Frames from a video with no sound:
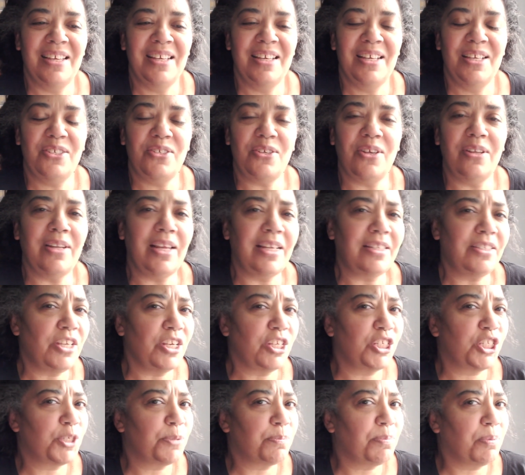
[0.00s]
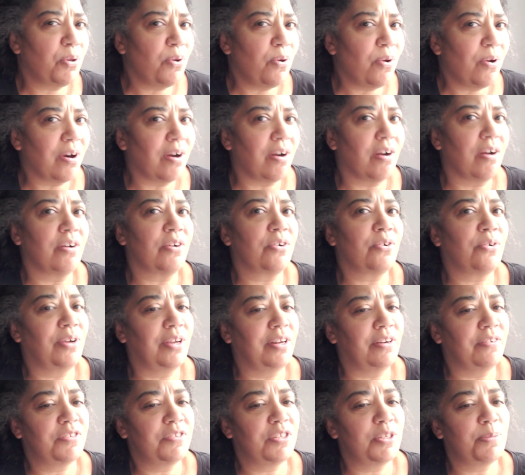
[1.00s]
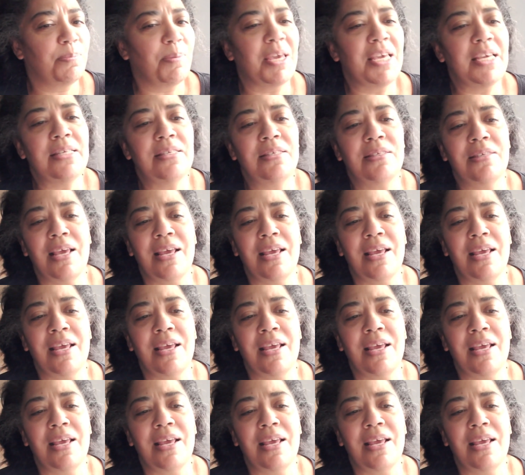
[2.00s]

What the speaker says: So let's explore our creative space